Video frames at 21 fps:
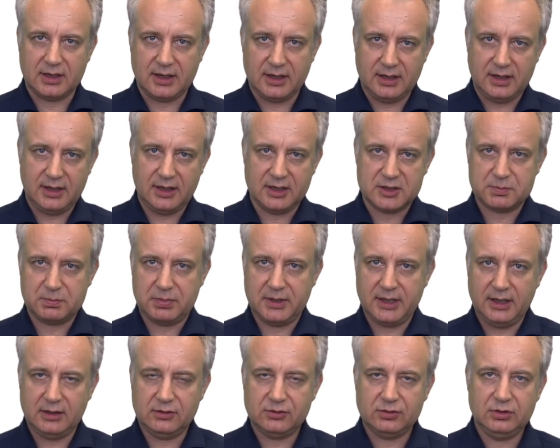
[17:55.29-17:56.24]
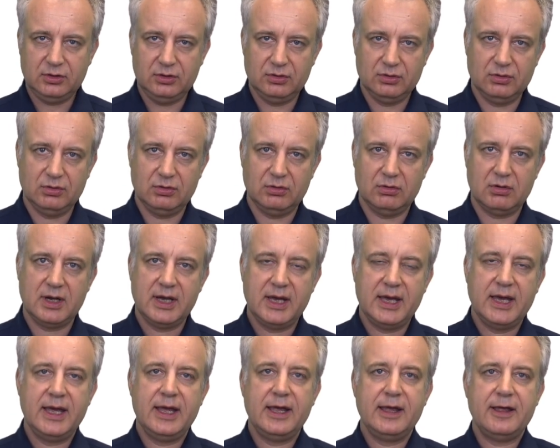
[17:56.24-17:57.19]
I explained to you
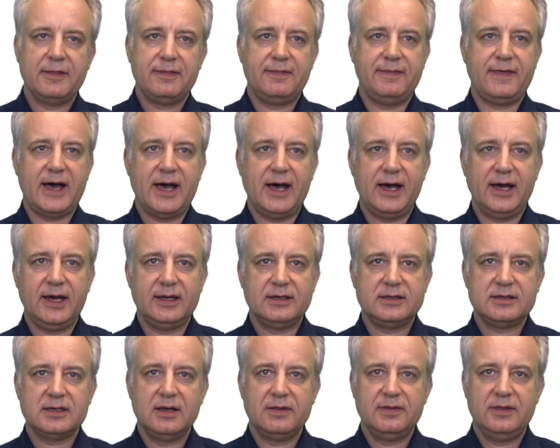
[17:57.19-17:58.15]
that